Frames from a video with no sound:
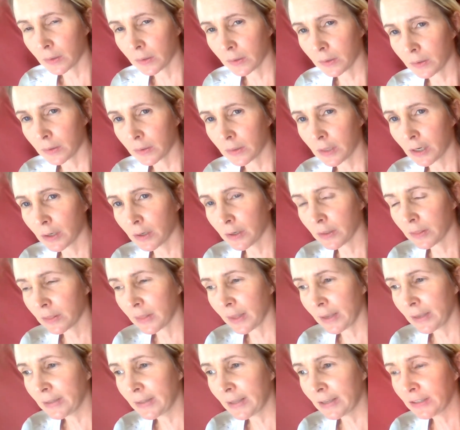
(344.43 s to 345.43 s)

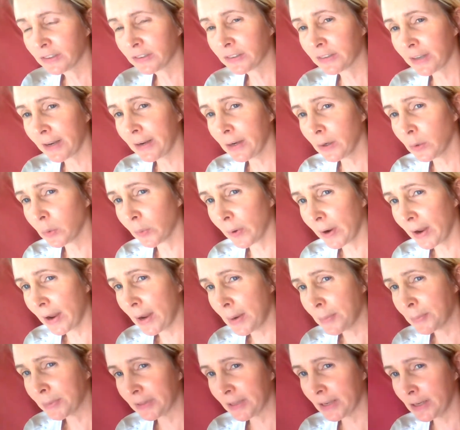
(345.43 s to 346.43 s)
they stay away,
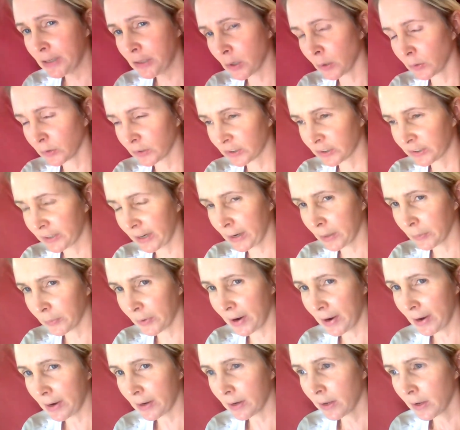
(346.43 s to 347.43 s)
but they don't stay
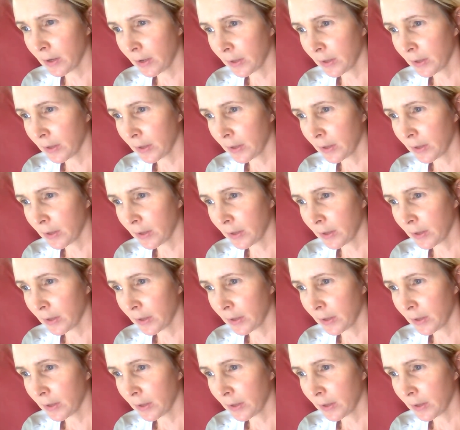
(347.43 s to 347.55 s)
away.